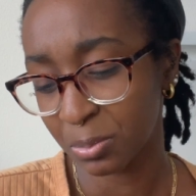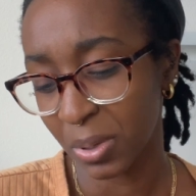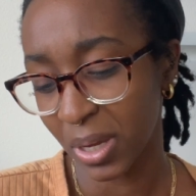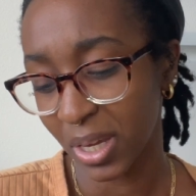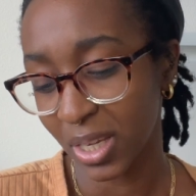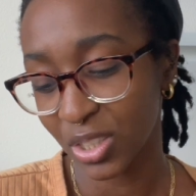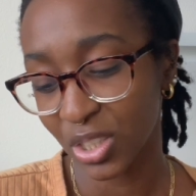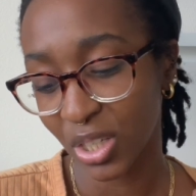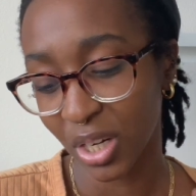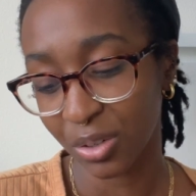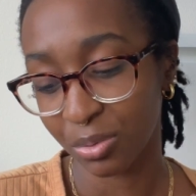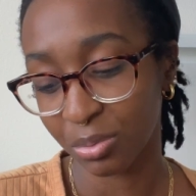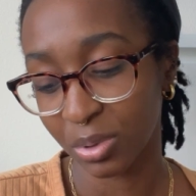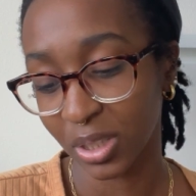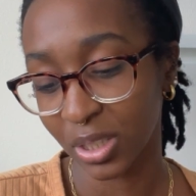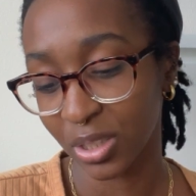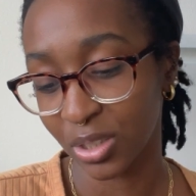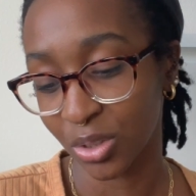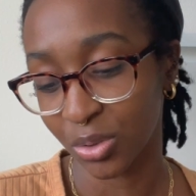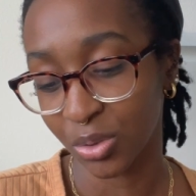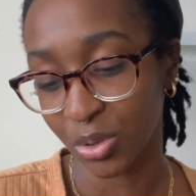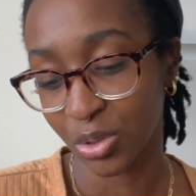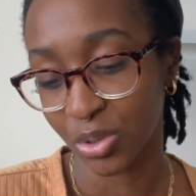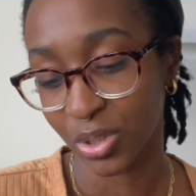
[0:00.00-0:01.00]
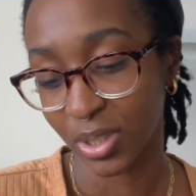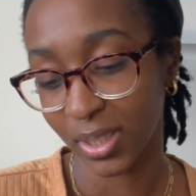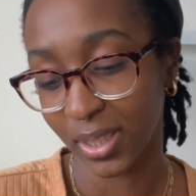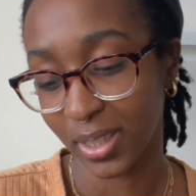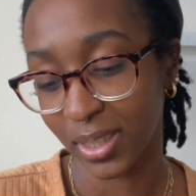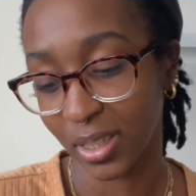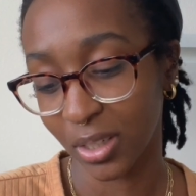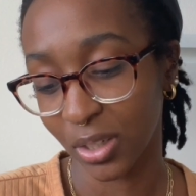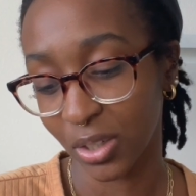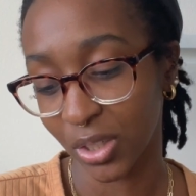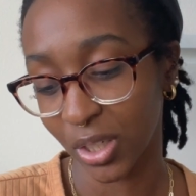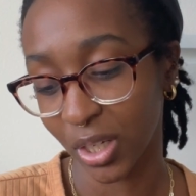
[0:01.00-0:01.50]
page, I really don't use
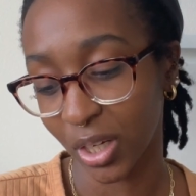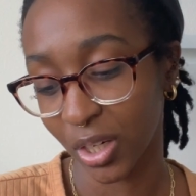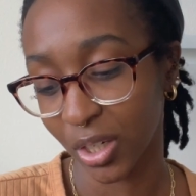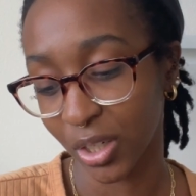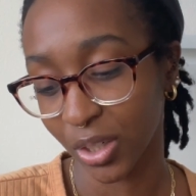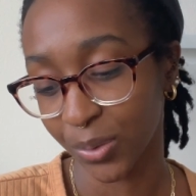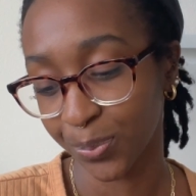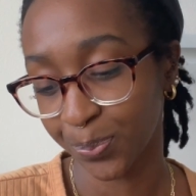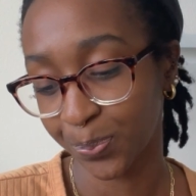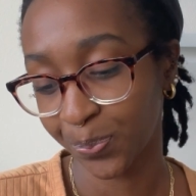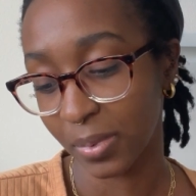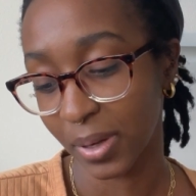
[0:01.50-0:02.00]
anything on here.